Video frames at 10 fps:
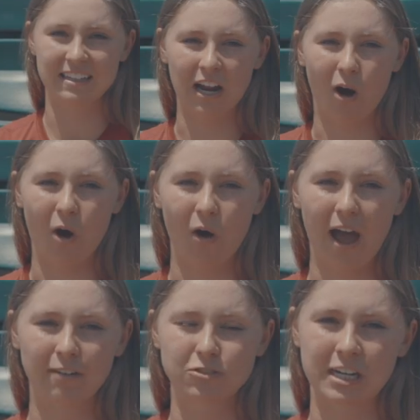They all
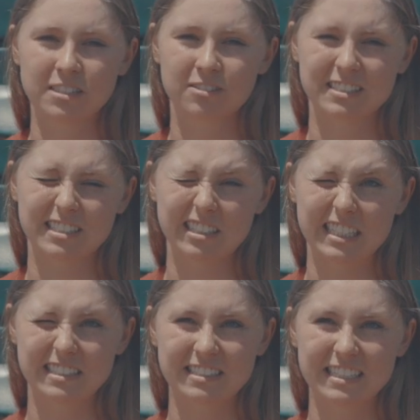have traits of
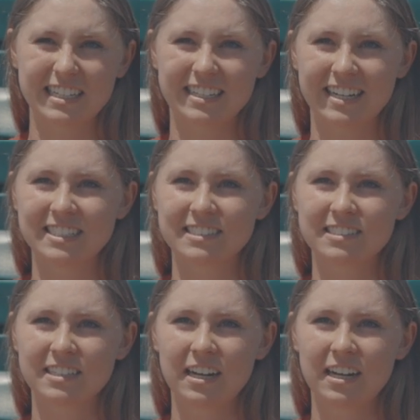resiliency and they just